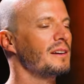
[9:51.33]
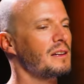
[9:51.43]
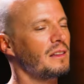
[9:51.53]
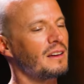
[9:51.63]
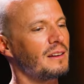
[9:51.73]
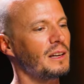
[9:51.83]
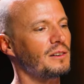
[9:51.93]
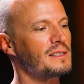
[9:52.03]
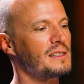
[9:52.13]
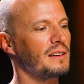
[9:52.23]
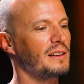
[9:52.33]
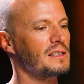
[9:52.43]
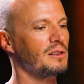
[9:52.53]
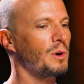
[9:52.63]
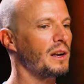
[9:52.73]
So I think, you know, it's, it's
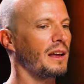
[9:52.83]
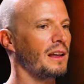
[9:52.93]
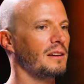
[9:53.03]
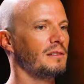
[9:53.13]
on the one hand, like,